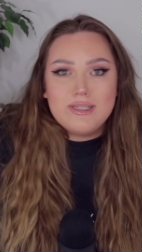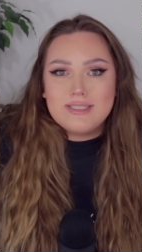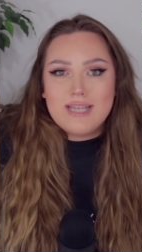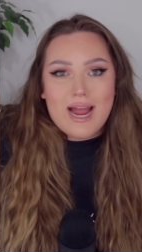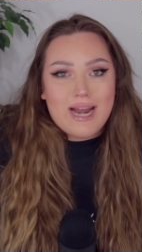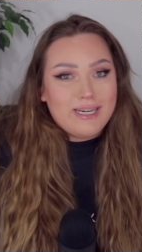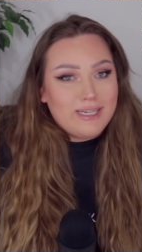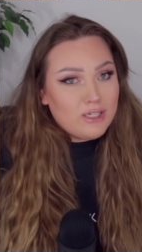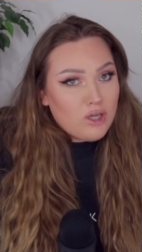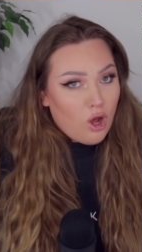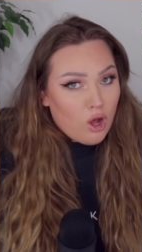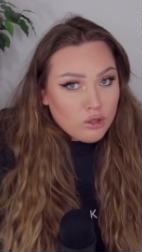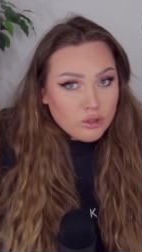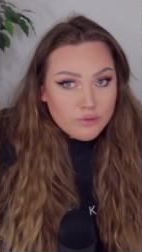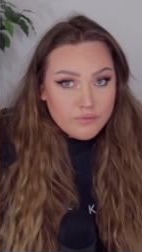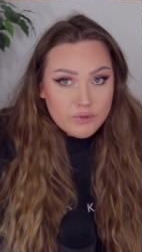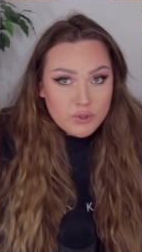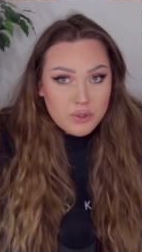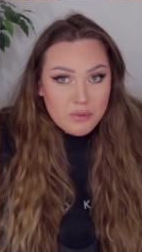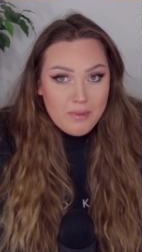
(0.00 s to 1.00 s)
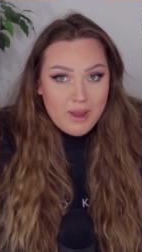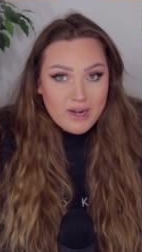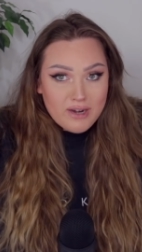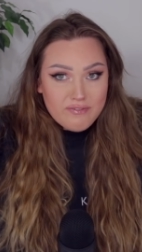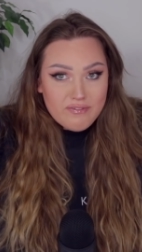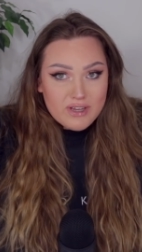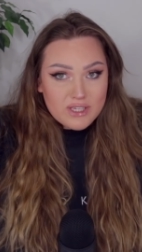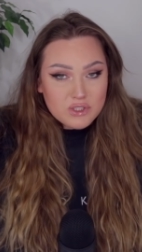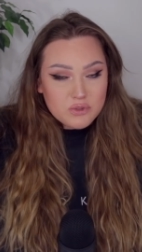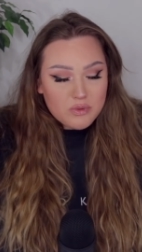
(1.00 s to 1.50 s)
I need all of you to
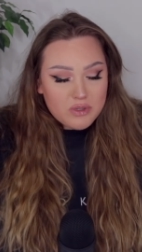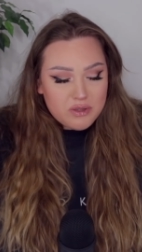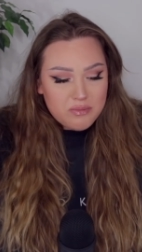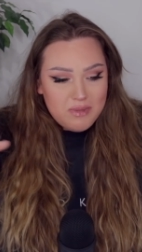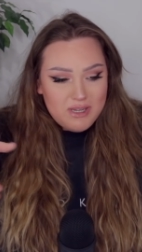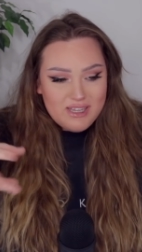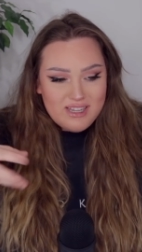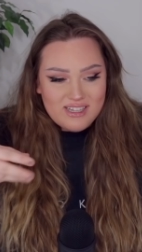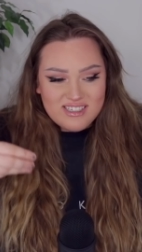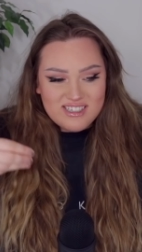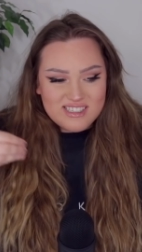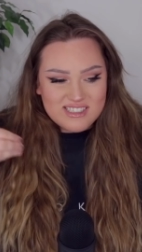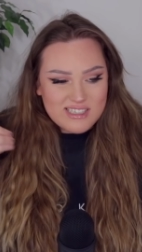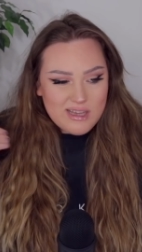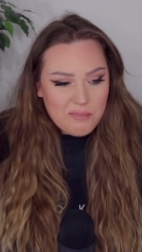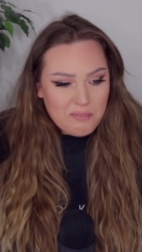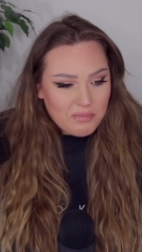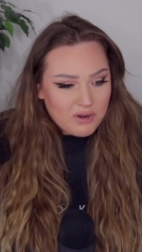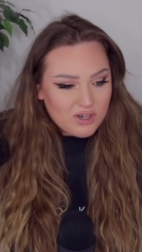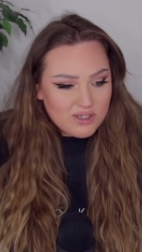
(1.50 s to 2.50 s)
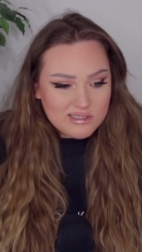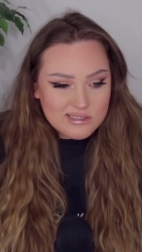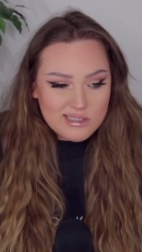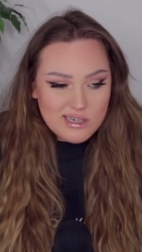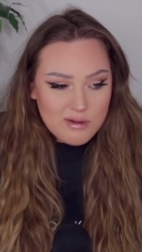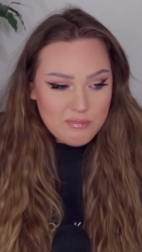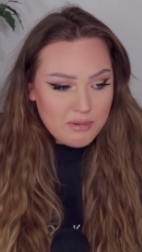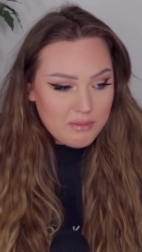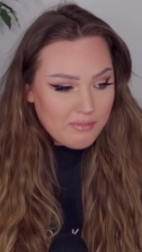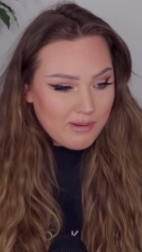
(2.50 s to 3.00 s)
manifest with me that December is
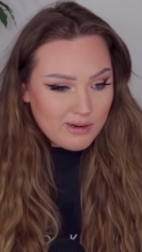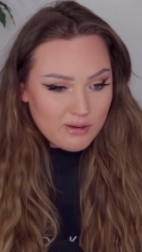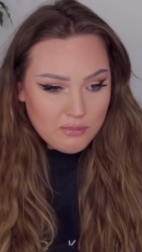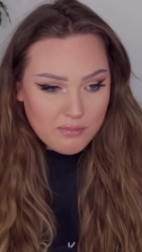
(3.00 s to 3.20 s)
gonna be a better